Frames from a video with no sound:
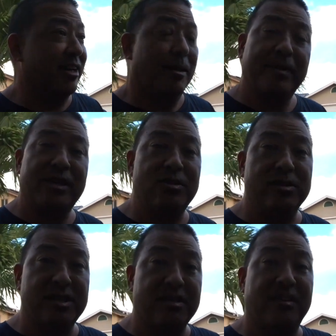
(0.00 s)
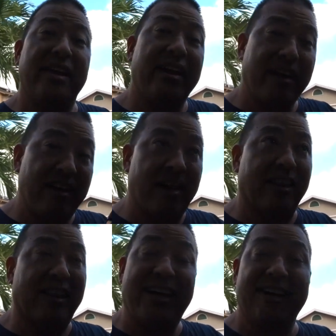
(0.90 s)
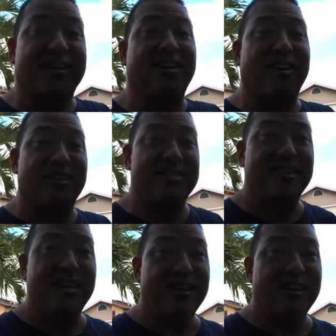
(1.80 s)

I'm gonna use this on a lot of cars.